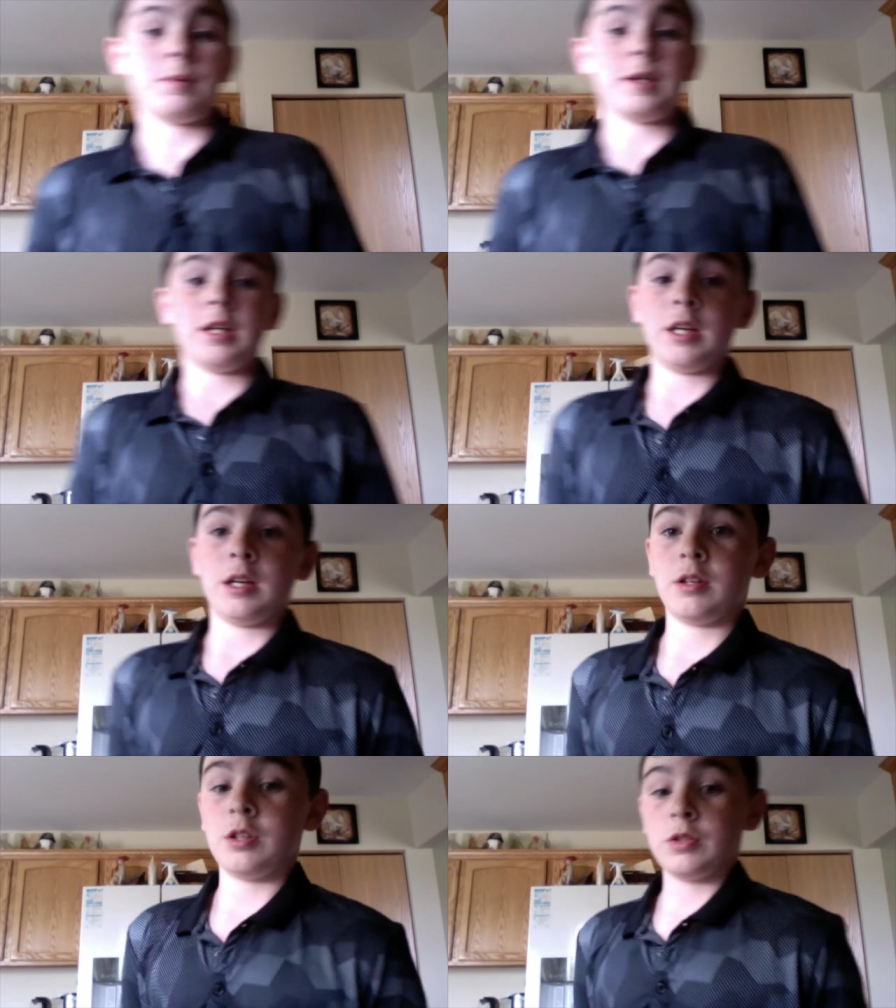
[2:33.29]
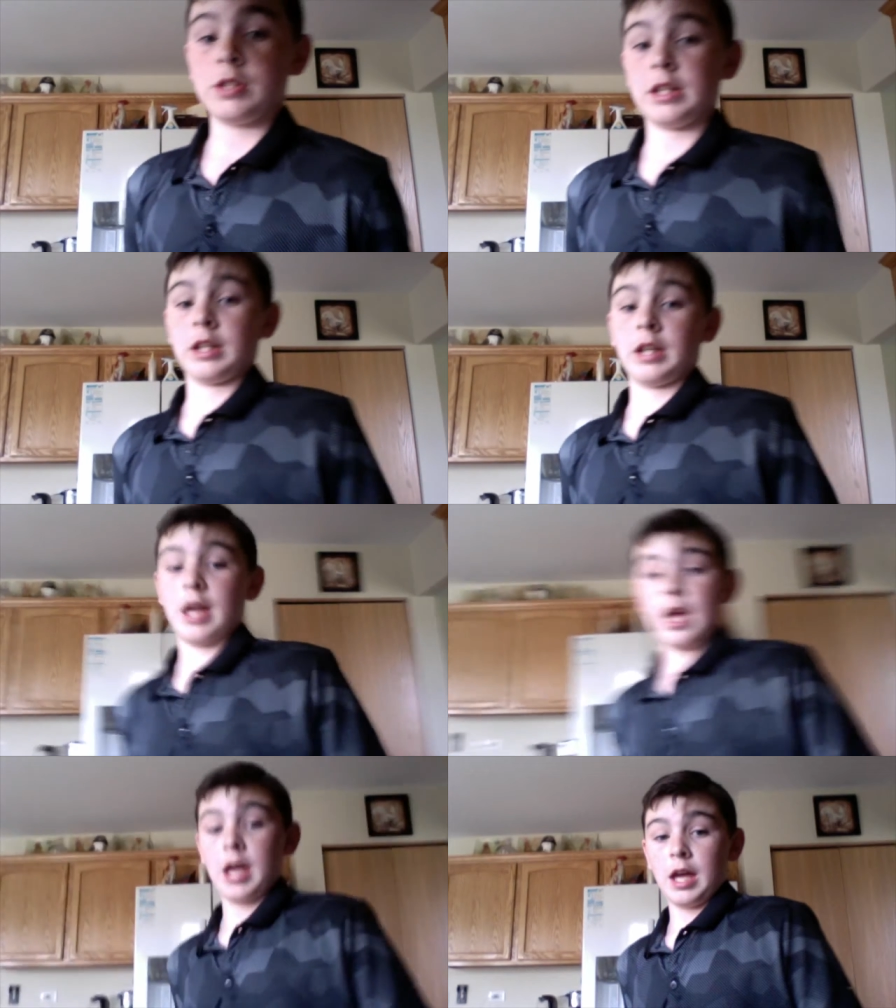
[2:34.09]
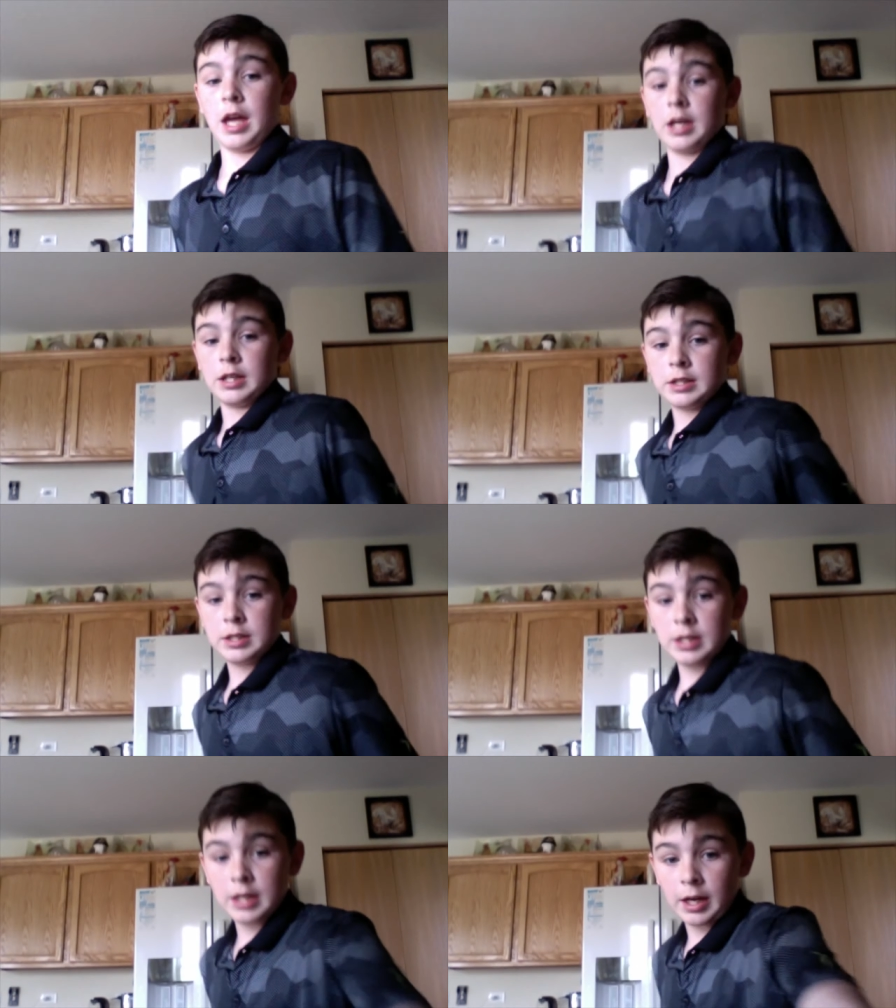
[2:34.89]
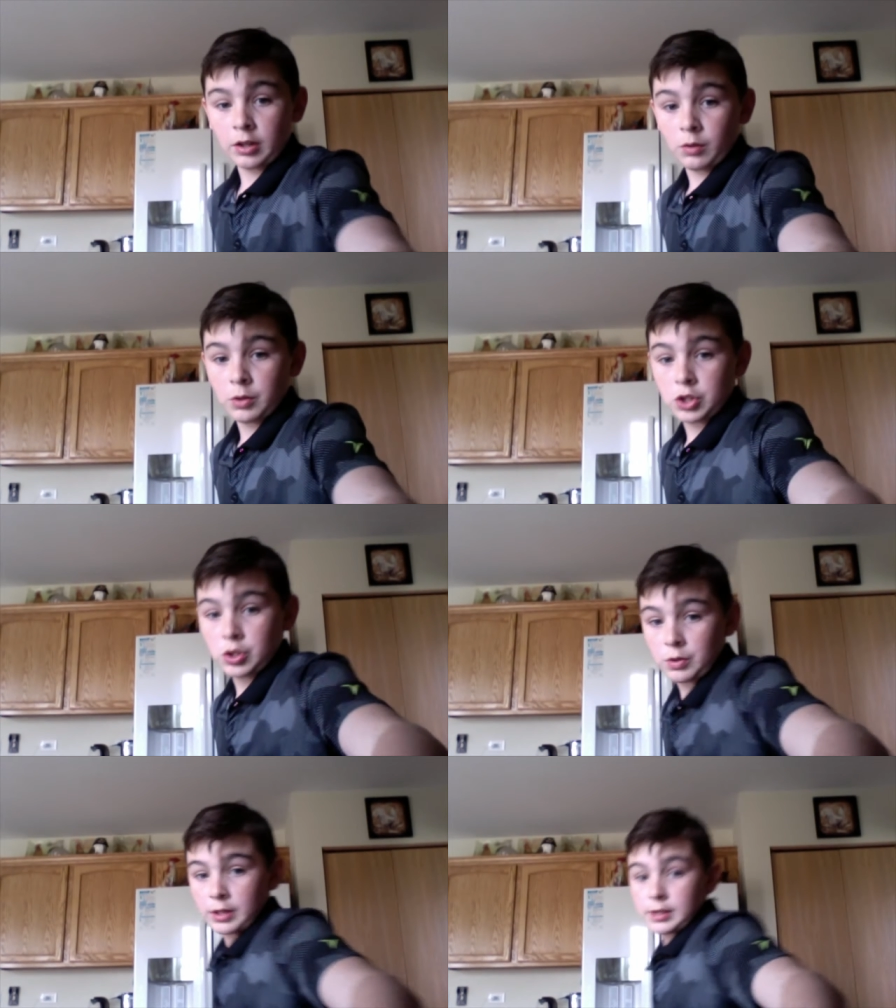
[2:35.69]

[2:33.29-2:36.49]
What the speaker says: be using a tea kettle, which you can